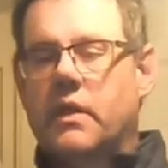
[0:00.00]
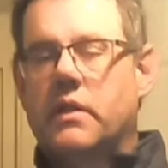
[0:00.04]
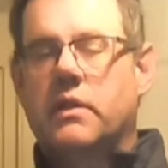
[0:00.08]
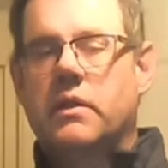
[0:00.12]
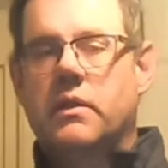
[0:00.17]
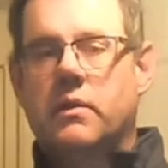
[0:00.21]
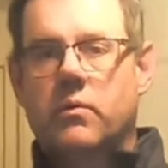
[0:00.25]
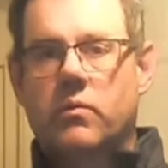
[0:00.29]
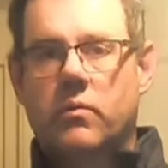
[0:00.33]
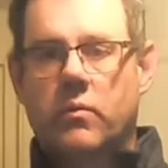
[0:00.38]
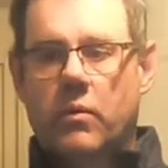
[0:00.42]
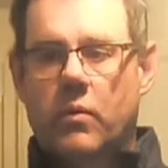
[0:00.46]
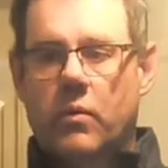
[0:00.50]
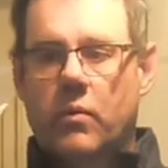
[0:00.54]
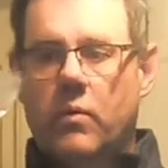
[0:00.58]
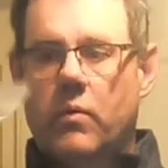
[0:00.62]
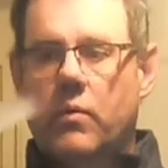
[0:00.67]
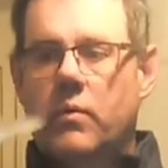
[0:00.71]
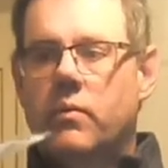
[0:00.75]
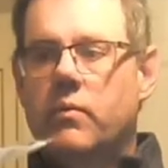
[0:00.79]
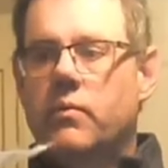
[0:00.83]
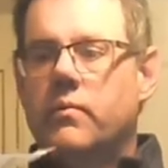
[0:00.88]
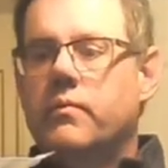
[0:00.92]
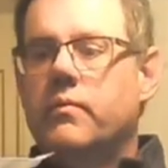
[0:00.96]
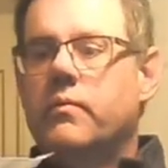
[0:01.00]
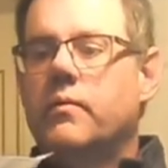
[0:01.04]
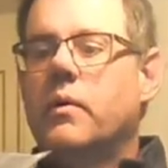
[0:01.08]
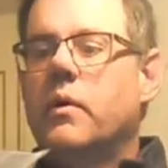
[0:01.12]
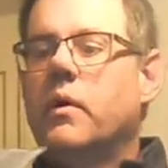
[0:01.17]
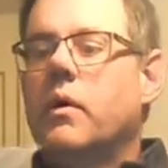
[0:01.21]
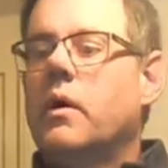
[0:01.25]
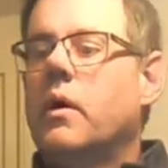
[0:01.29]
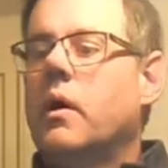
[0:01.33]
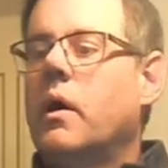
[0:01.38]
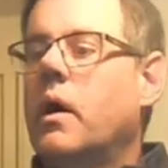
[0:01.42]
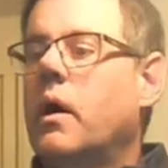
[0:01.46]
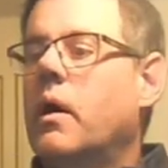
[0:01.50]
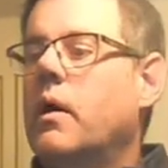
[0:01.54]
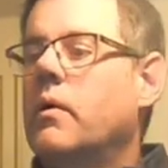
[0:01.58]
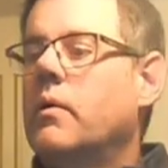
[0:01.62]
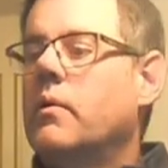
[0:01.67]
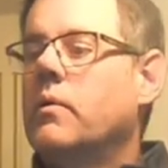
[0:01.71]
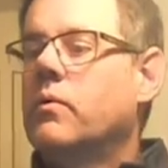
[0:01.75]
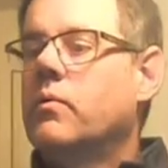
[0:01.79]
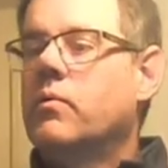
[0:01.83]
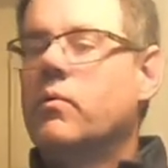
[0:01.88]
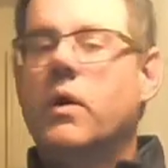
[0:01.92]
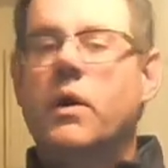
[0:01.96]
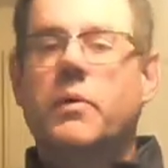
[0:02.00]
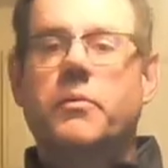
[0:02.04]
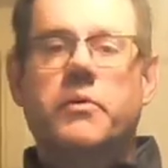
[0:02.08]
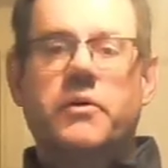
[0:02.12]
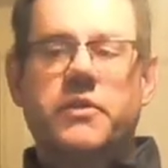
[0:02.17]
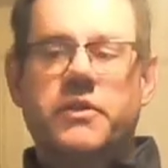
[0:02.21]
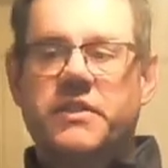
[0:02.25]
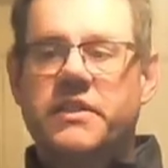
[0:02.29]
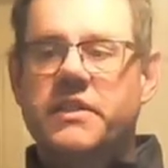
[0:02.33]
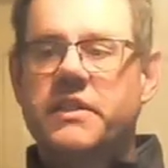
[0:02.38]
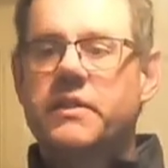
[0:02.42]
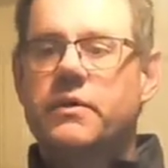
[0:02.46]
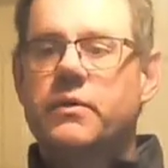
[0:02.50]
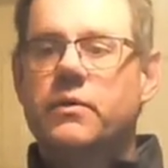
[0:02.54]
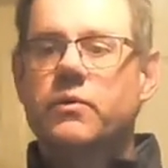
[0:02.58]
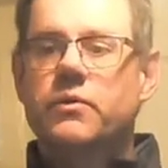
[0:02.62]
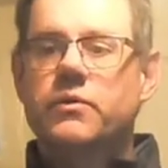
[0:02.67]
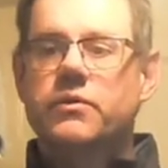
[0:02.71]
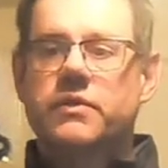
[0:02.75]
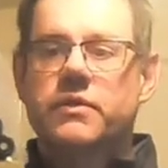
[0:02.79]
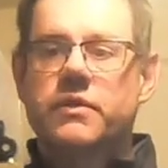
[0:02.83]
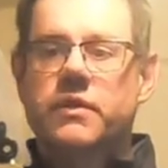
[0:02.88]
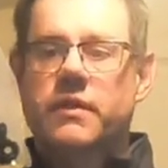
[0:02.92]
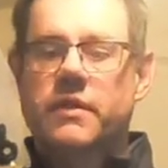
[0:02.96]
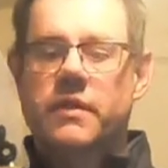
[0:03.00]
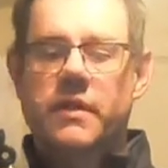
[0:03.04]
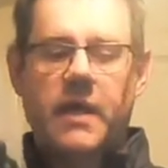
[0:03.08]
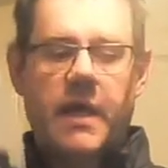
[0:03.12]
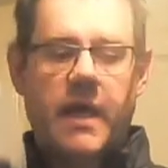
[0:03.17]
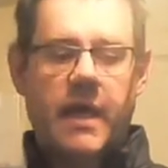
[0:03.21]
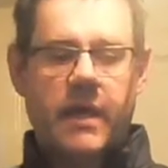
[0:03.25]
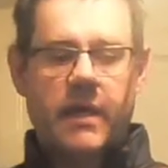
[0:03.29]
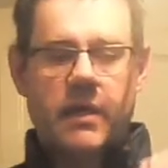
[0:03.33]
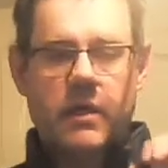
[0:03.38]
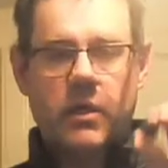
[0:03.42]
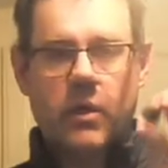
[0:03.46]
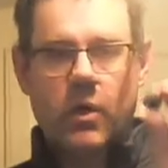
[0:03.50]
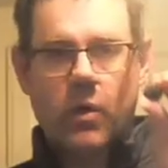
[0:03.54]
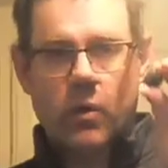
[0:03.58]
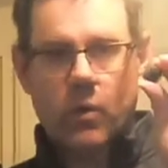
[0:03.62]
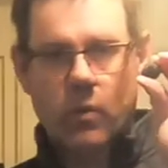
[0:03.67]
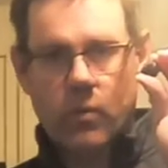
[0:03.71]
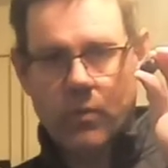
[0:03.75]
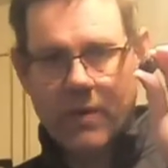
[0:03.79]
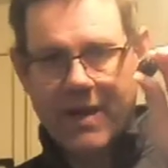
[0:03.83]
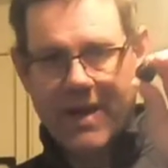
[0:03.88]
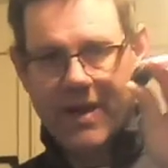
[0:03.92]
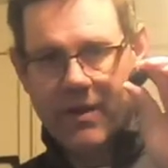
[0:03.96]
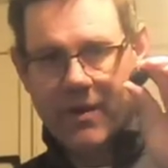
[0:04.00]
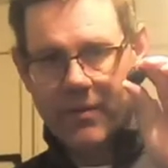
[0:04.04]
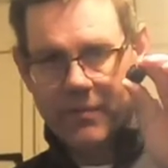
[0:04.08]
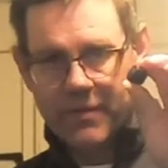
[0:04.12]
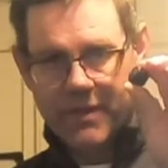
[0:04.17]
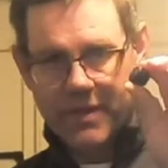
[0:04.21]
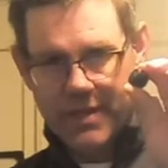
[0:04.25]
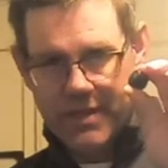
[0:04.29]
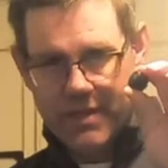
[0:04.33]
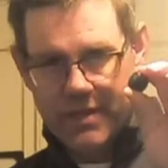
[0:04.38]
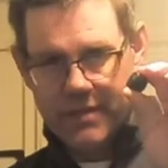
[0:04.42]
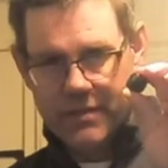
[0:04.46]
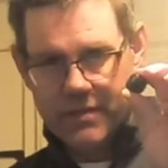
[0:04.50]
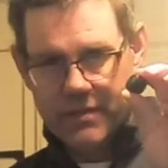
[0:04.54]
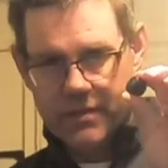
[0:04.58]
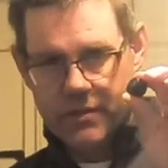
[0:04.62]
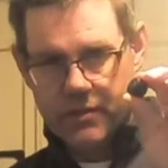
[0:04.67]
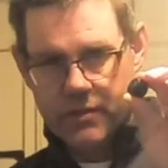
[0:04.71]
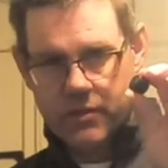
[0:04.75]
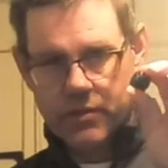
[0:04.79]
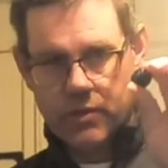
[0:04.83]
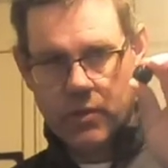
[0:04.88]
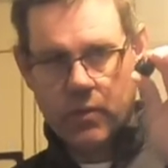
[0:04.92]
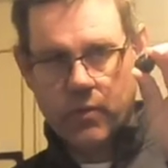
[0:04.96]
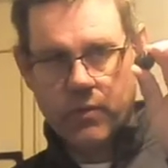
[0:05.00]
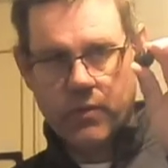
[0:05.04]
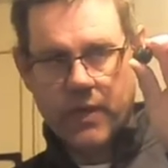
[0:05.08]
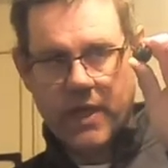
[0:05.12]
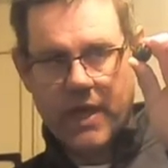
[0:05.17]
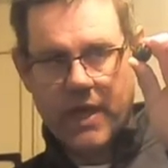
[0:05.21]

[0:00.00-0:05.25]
little uh, rubber seals that go around these so